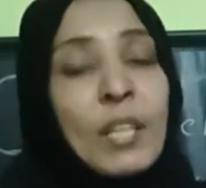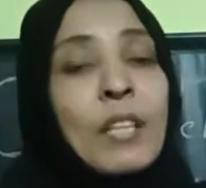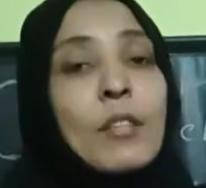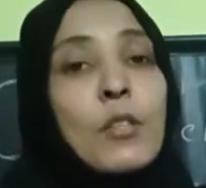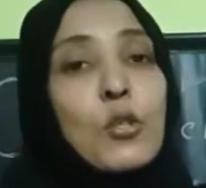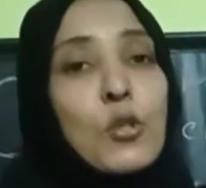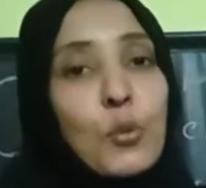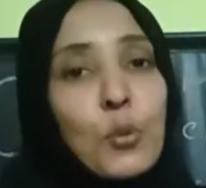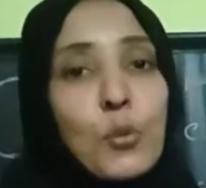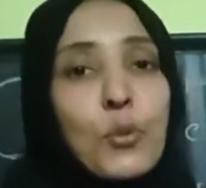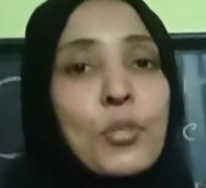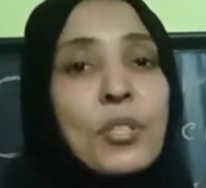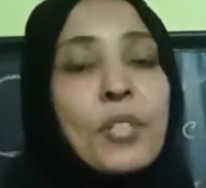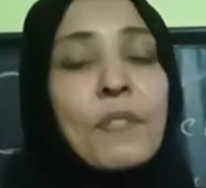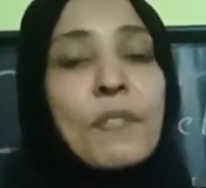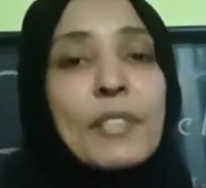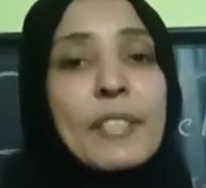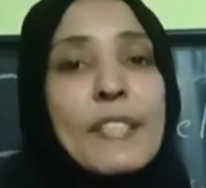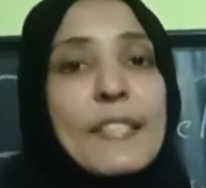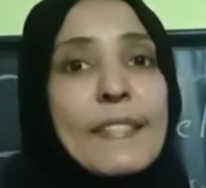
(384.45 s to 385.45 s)
The solution
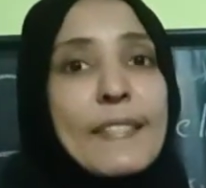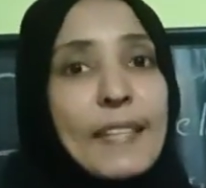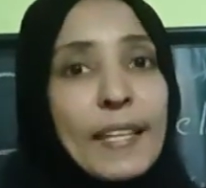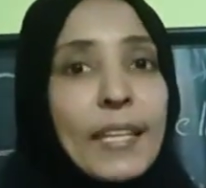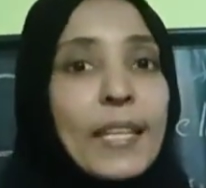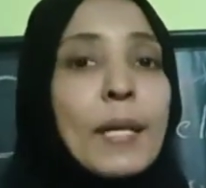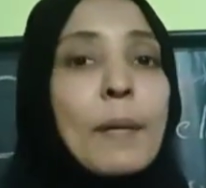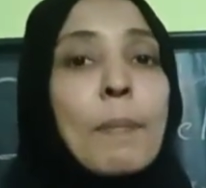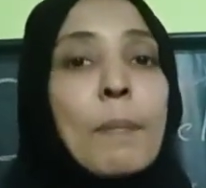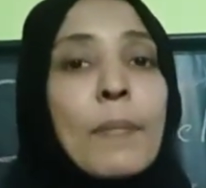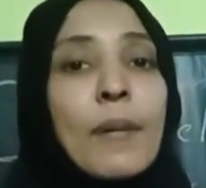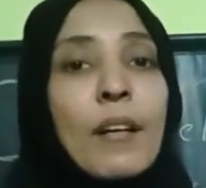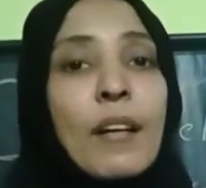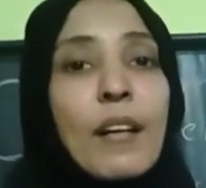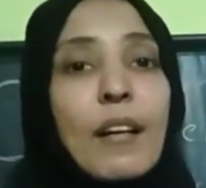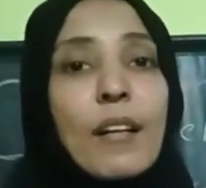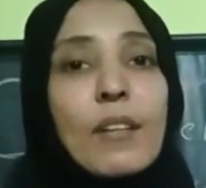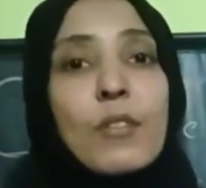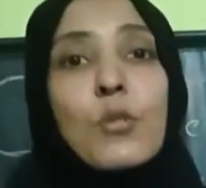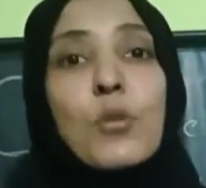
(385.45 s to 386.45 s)
with the same
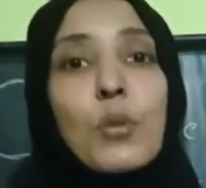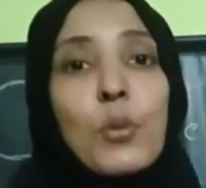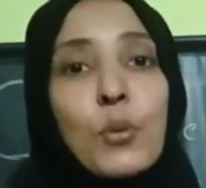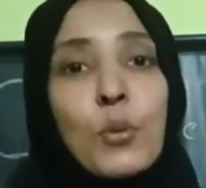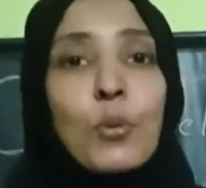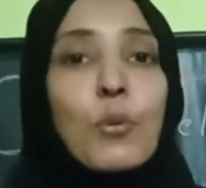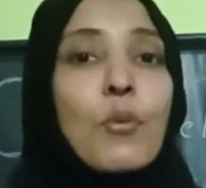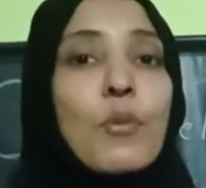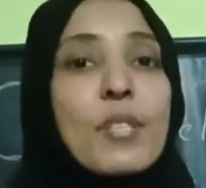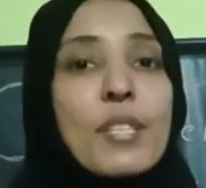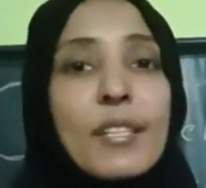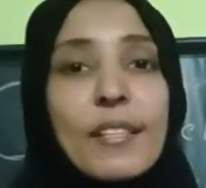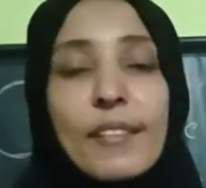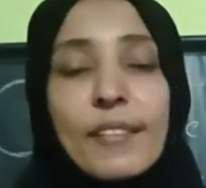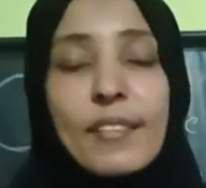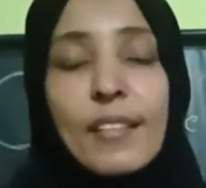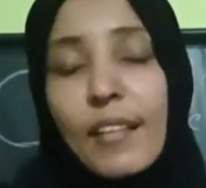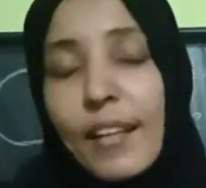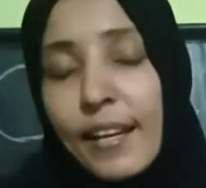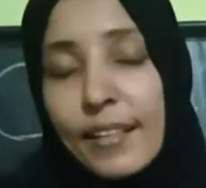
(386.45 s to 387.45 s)
solute
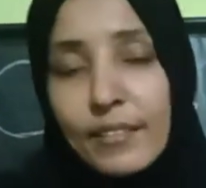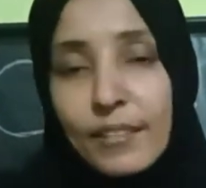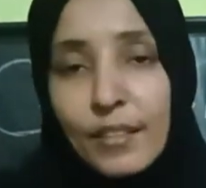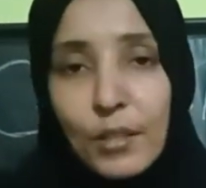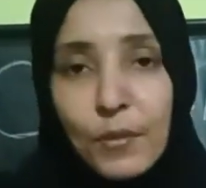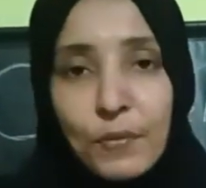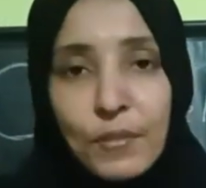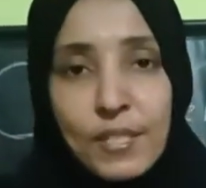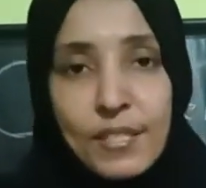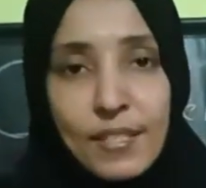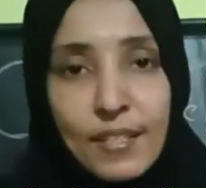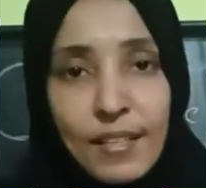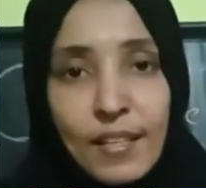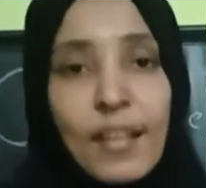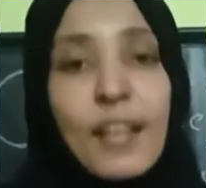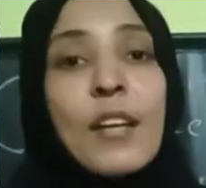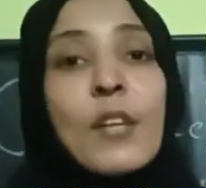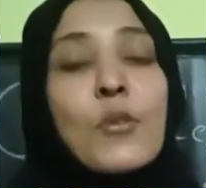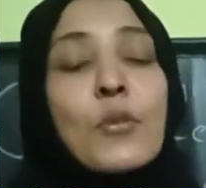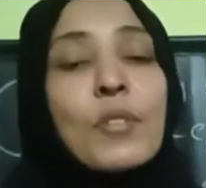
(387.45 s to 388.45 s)
concentration like that of the cell.
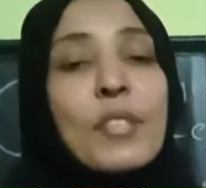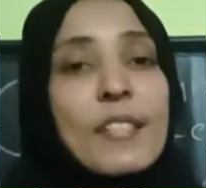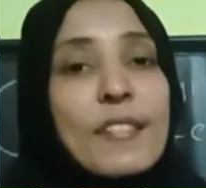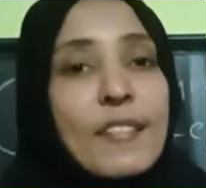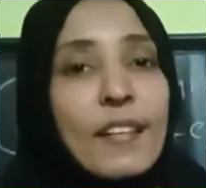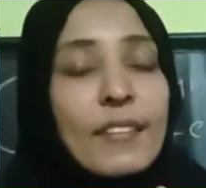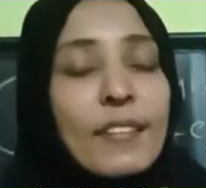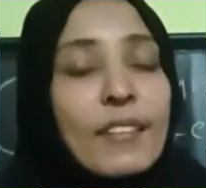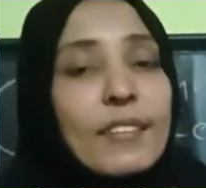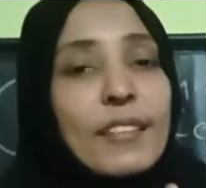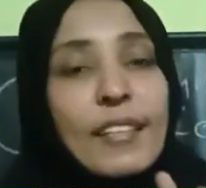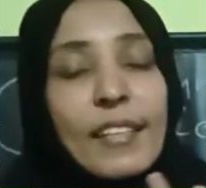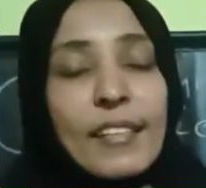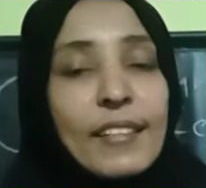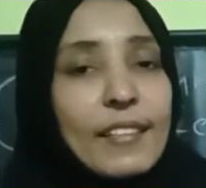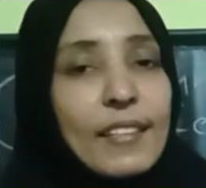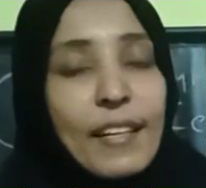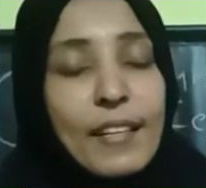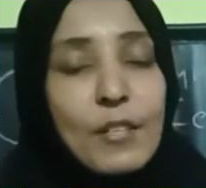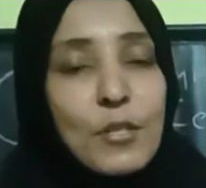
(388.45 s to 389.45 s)
So these are three
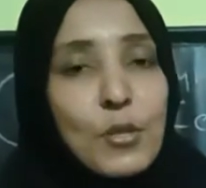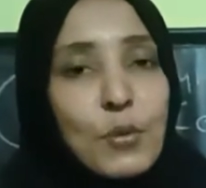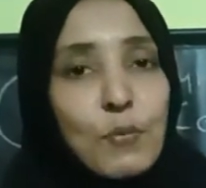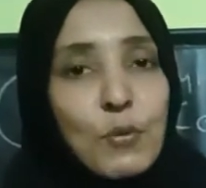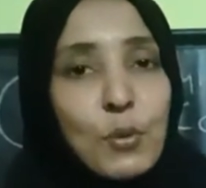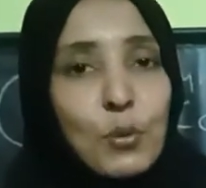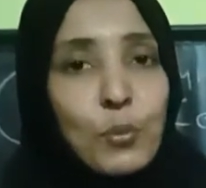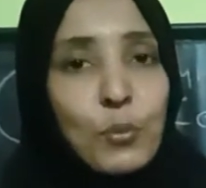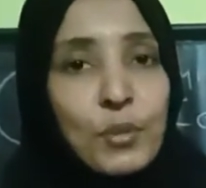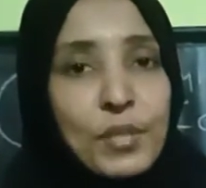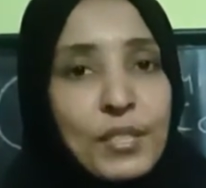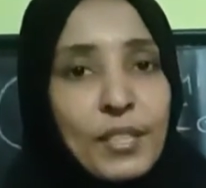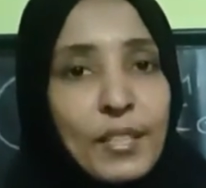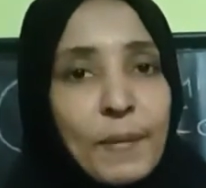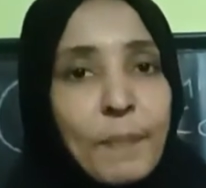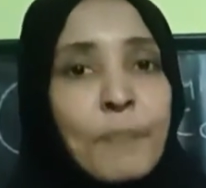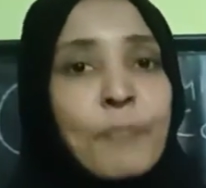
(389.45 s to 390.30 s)
kinds of solution.